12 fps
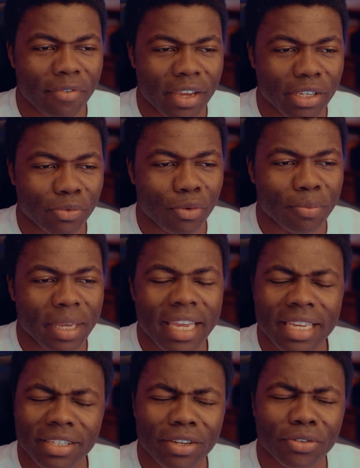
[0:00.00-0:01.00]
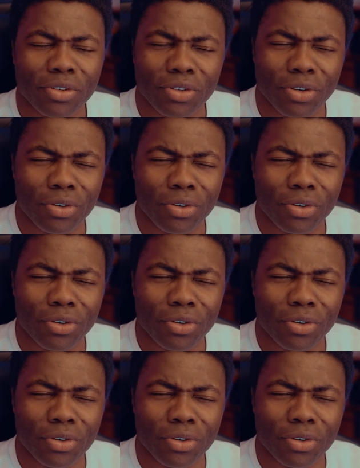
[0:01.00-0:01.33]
things would be easier to